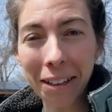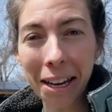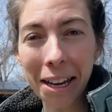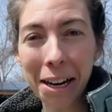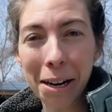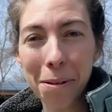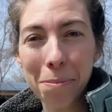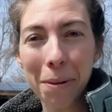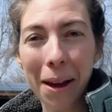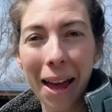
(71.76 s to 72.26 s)

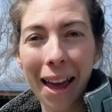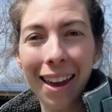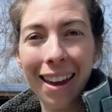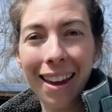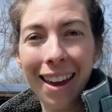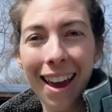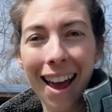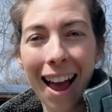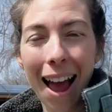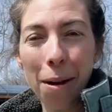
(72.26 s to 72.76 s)
later, but
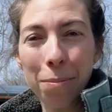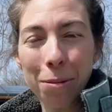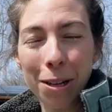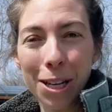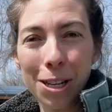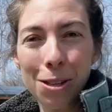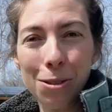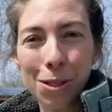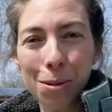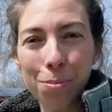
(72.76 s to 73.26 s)
I'm gonna
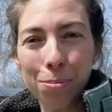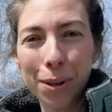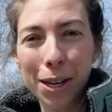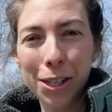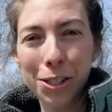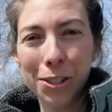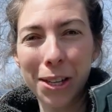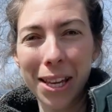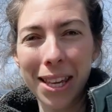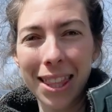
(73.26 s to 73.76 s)
use a
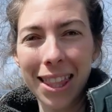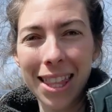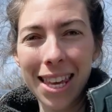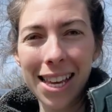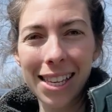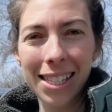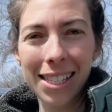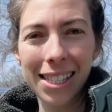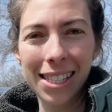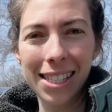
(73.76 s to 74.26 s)
brush like
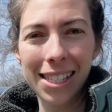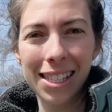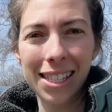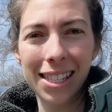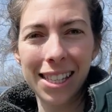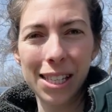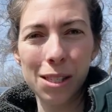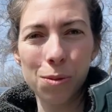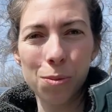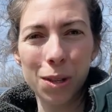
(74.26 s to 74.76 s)
this.
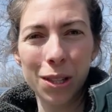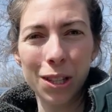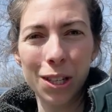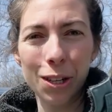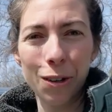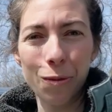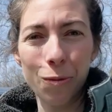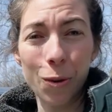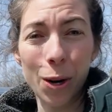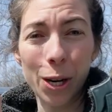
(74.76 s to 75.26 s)
This one
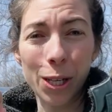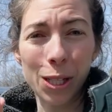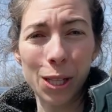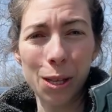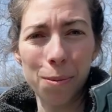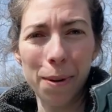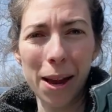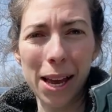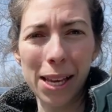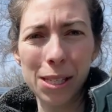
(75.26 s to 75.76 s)
worked the
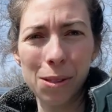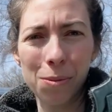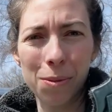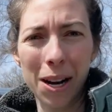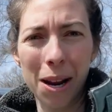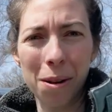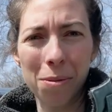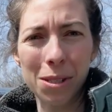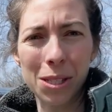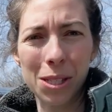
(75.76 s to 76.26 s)
best when
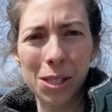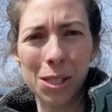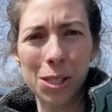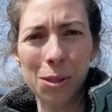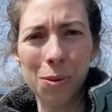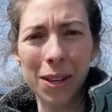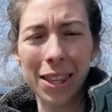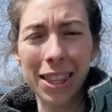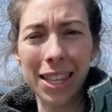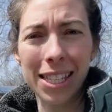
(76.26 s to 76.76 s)
I was
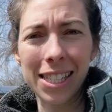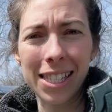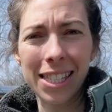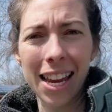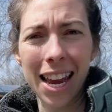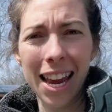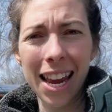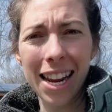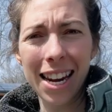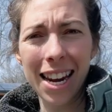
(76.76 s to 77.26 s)
doing the
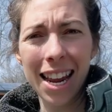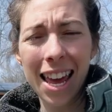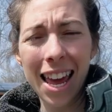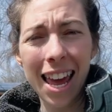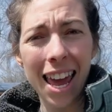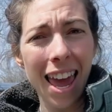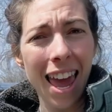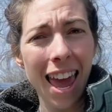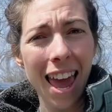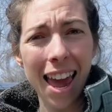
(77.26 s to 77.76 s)
stain,
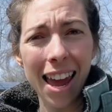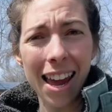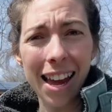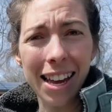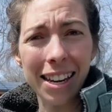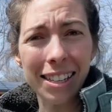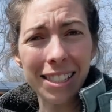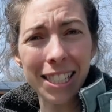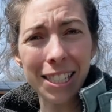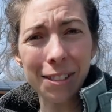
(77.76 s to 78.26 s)

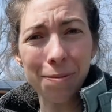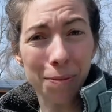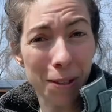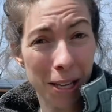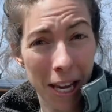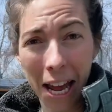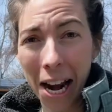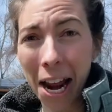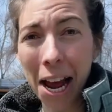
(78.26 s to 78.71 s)
and get